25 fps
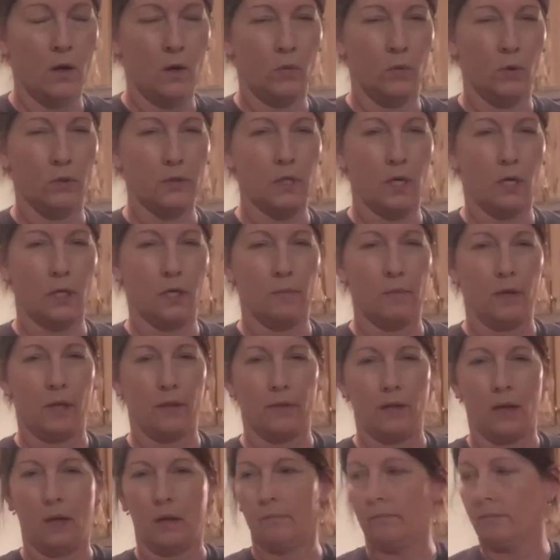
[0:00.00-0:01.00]
We'll talk about
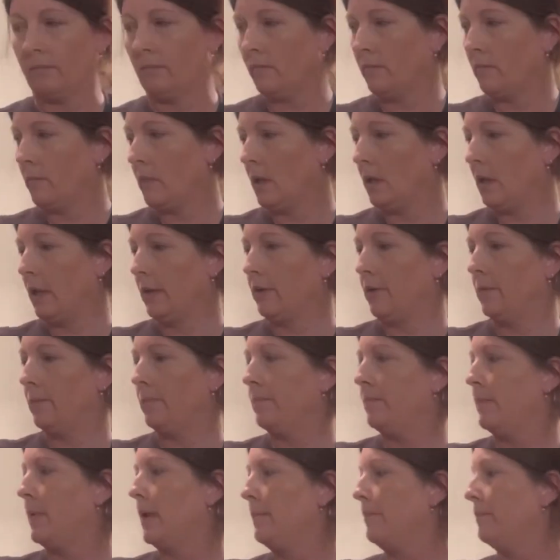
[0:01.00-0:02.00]
that later.
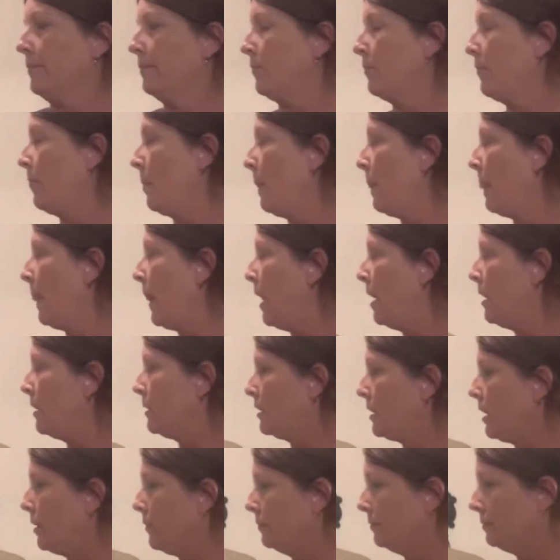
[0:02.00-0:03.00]
But
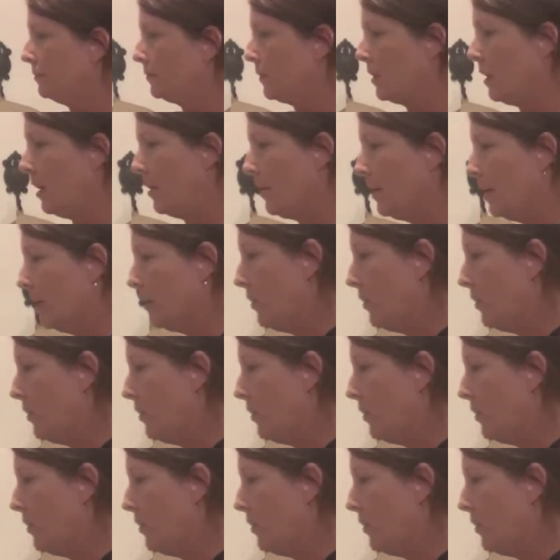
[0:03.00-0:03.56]
so I'm going